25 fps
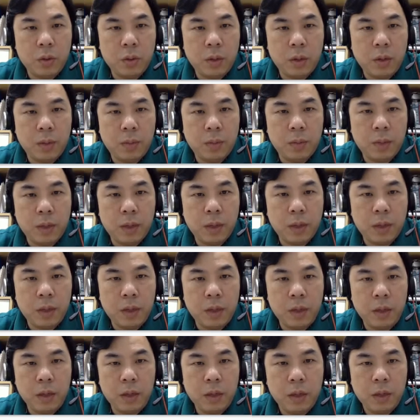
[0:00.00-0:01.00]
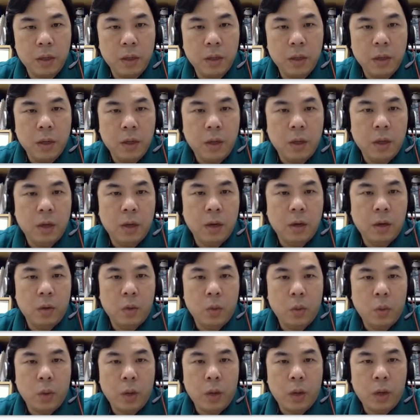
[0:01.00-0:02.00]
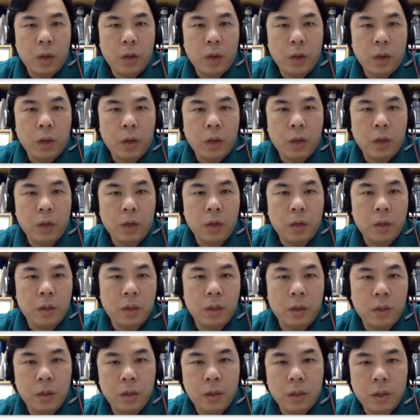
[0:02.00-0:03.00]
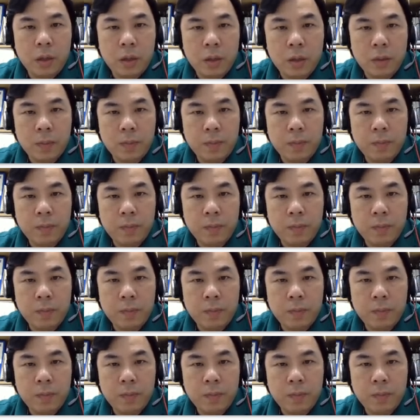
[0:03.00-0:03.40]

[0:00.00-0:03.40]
lambda E, where the